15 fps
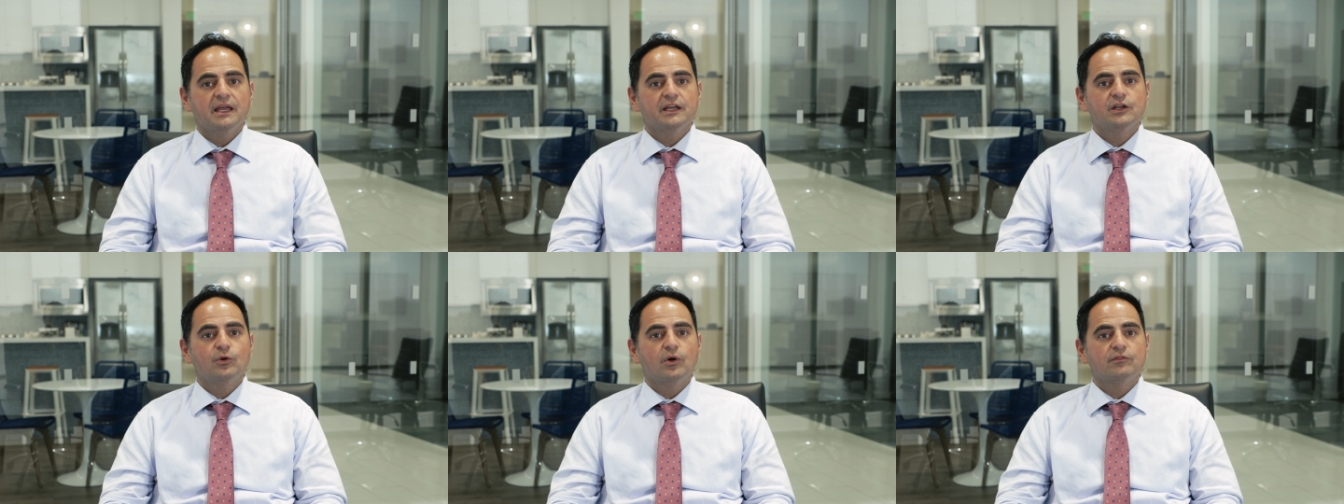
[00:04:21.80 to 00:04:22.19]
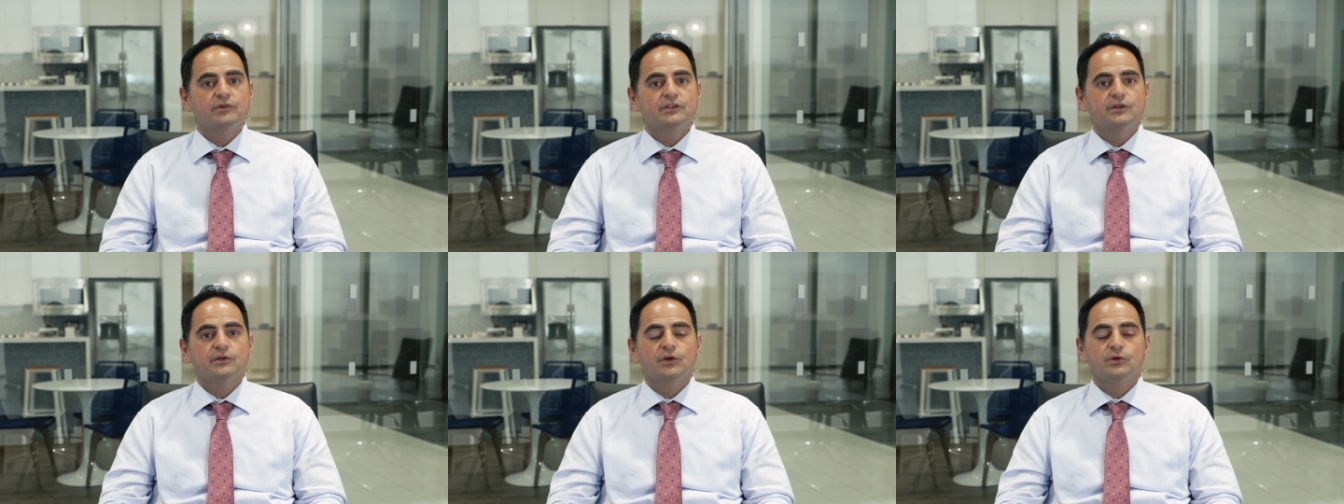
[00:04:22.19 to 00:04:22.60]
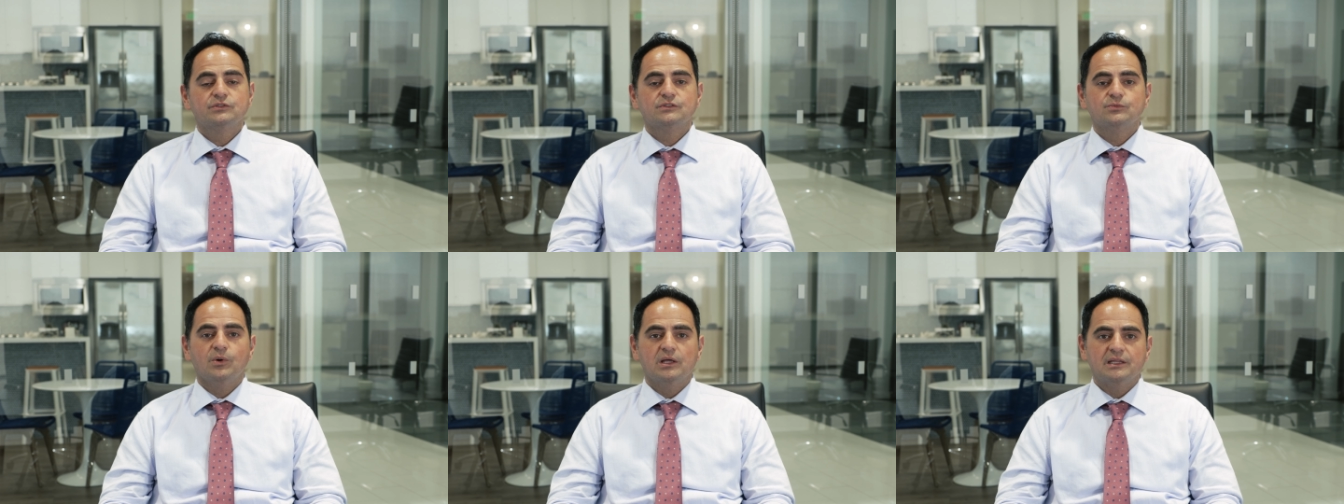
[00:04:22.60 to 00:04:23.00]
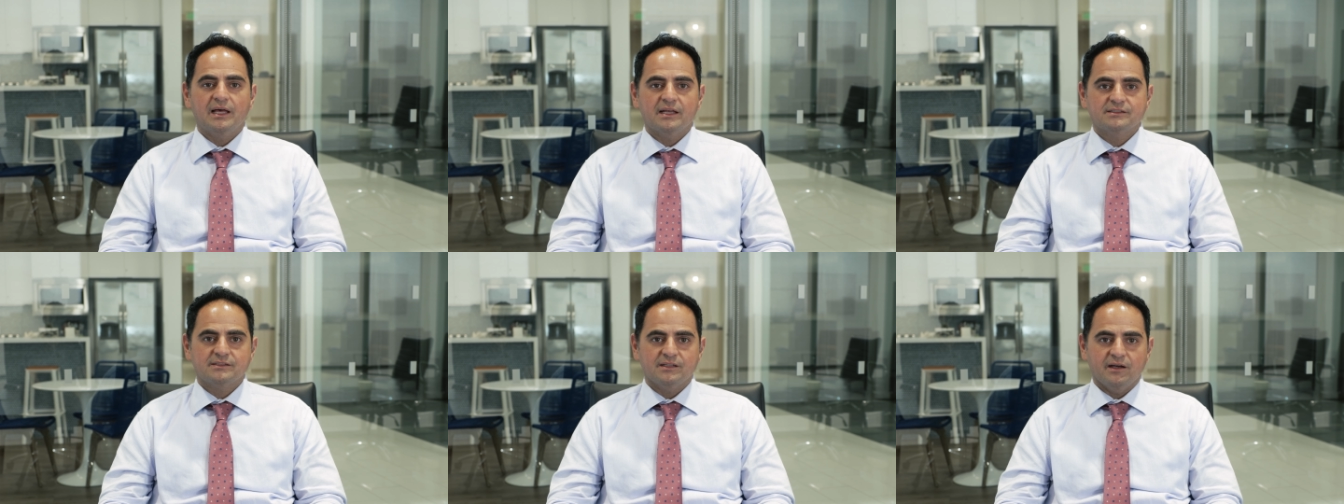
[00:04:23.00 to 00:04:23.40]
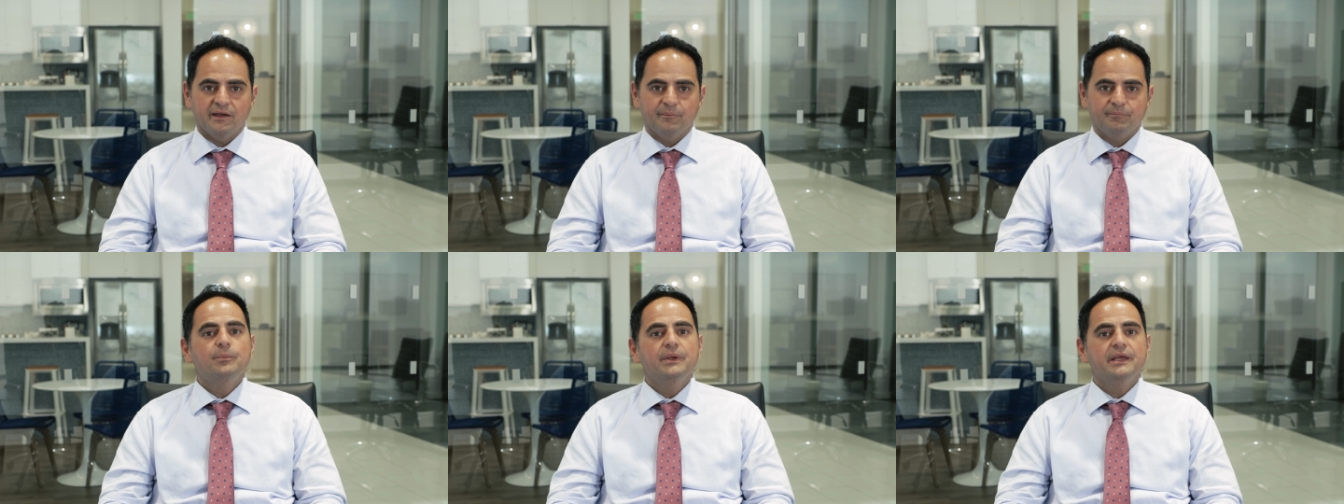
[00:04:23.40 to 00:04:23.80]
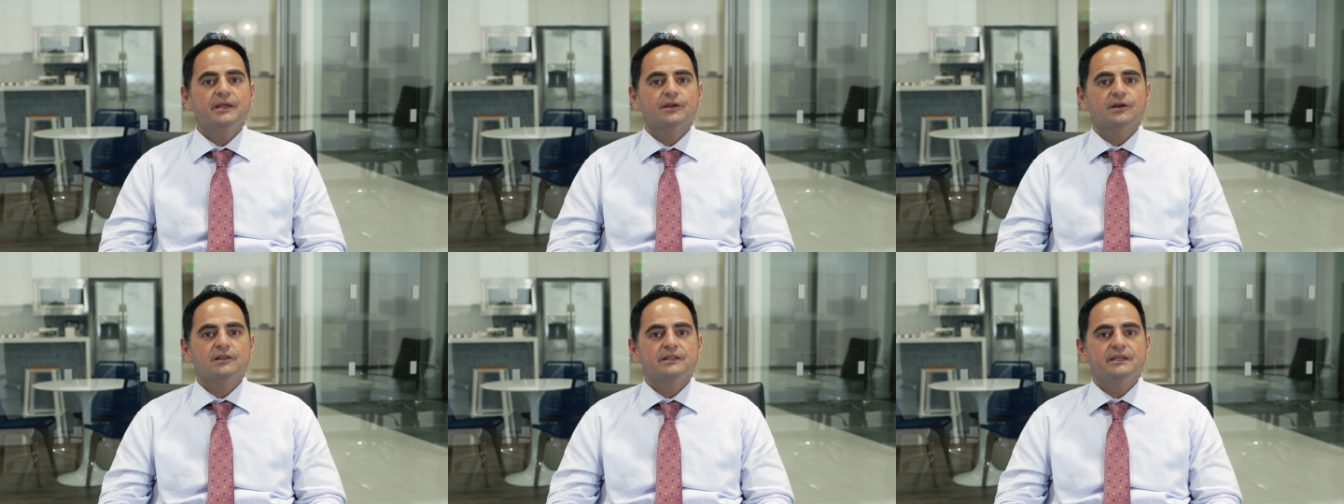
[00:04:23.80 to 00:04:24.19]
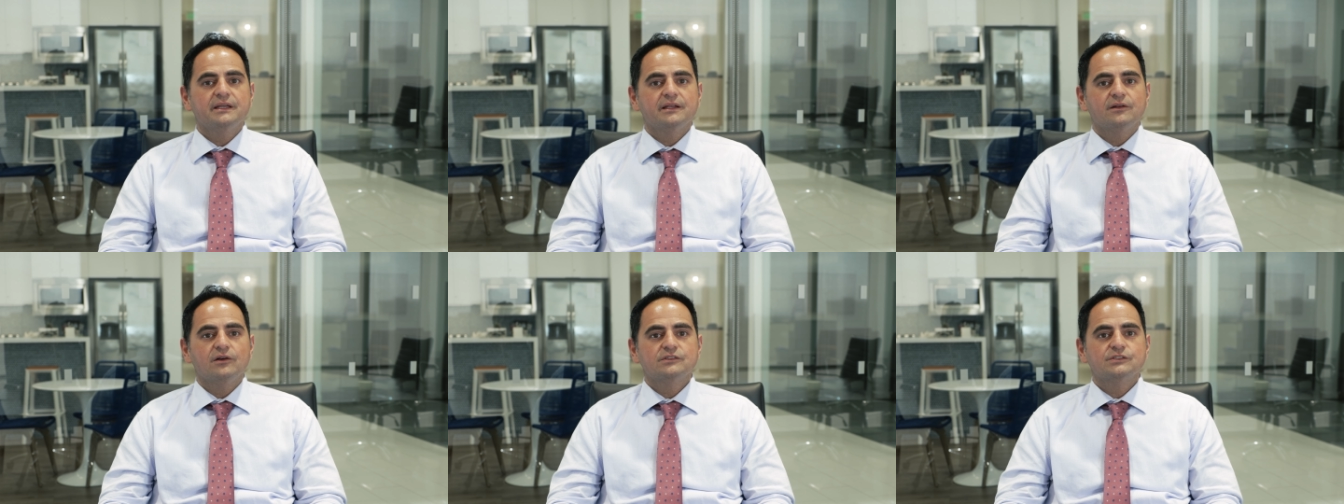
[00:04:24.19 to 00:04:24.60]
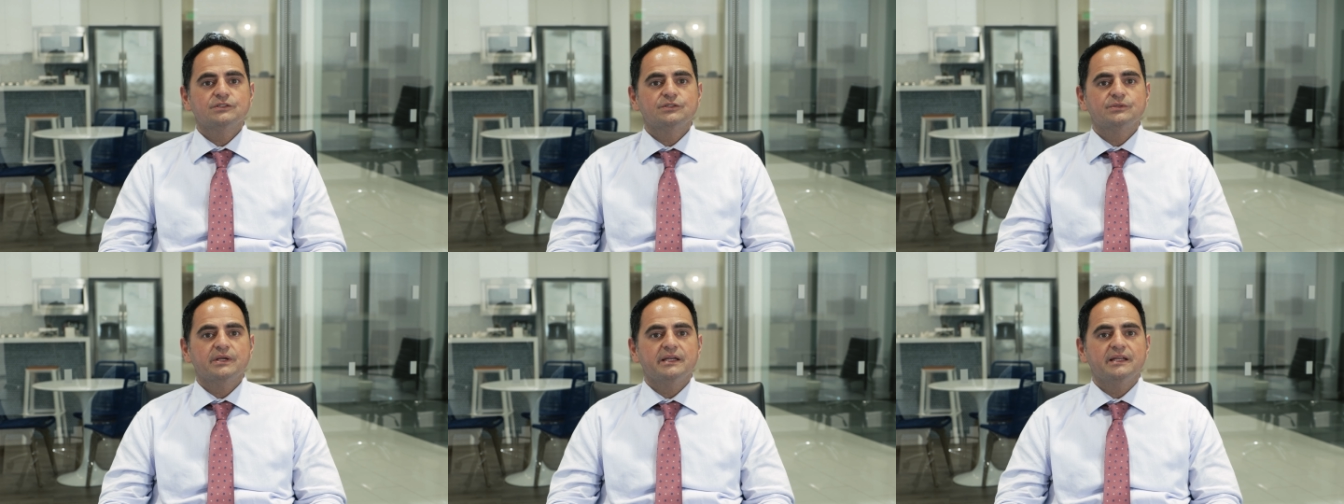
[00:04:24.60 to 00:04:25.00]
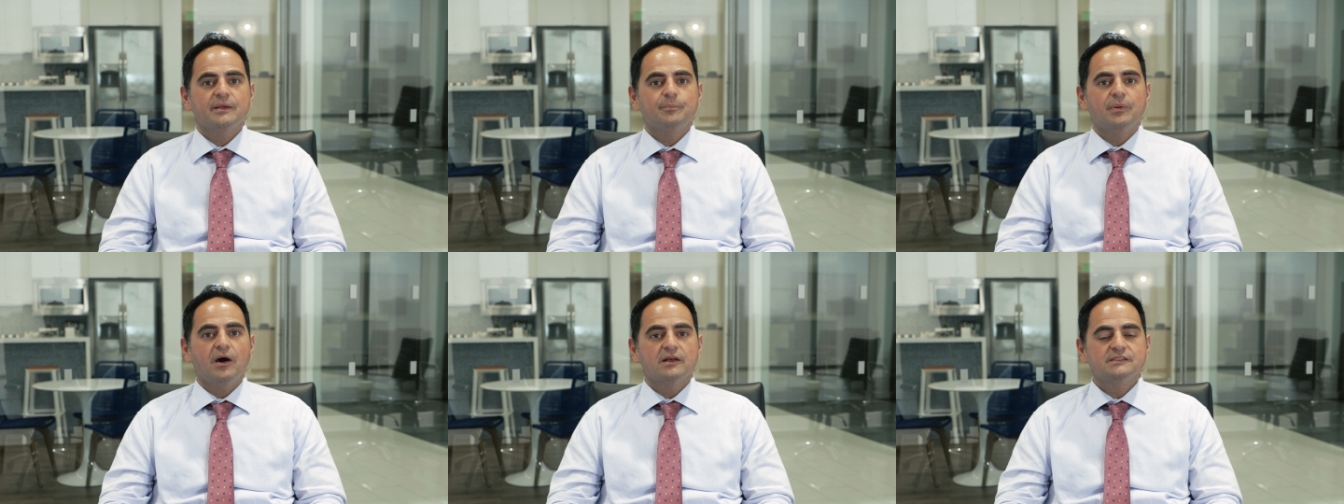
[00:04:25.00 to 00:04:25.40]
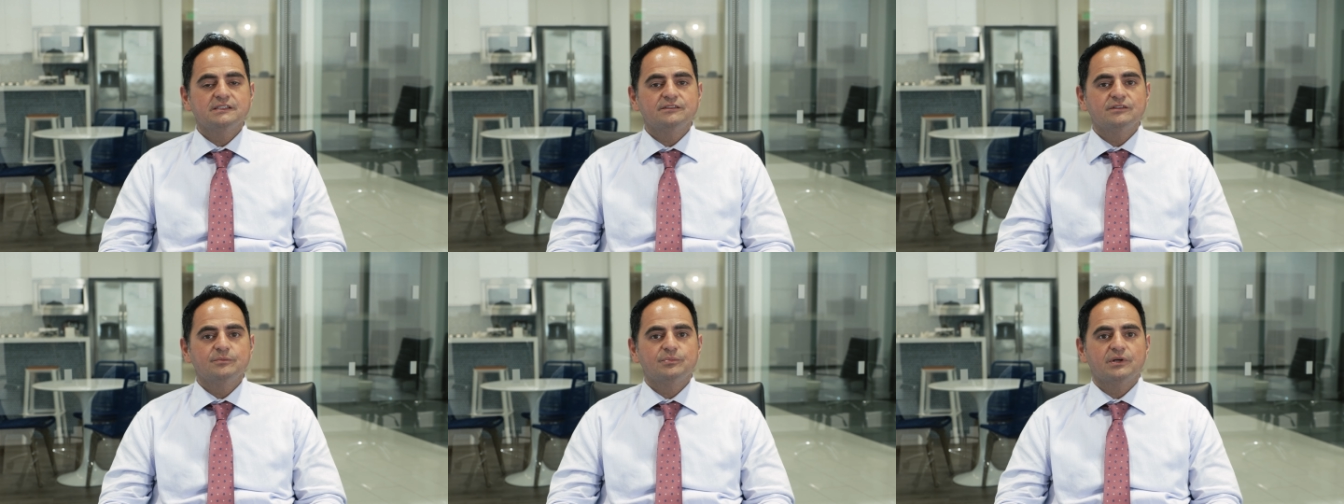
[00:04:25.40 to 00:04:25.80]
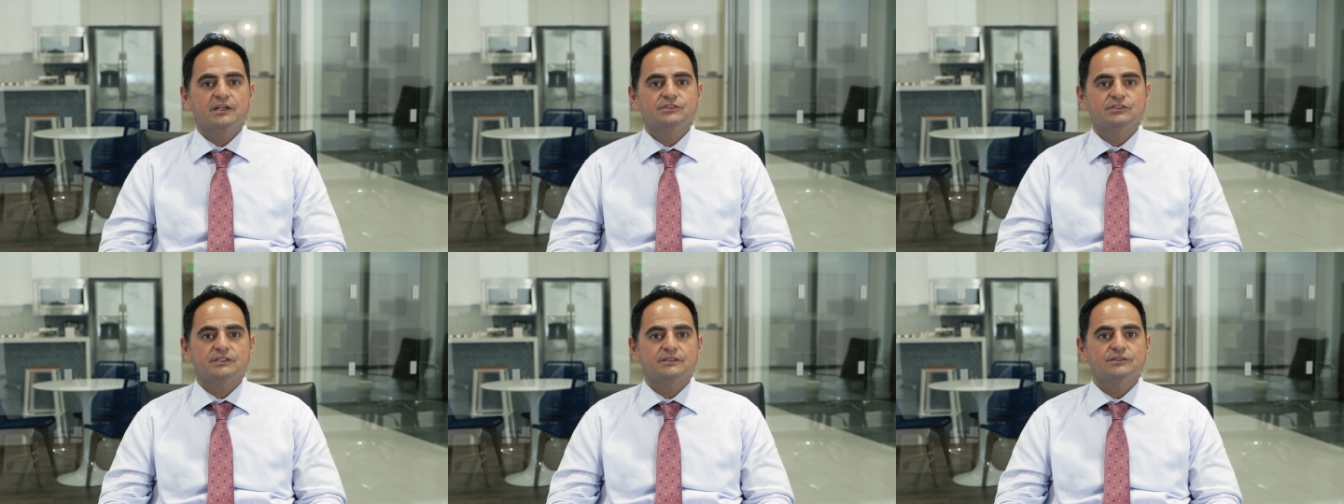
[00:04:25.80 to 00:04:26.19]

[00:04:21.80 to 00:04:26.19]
and go over your notes one last time. Being early can also create a positive impression,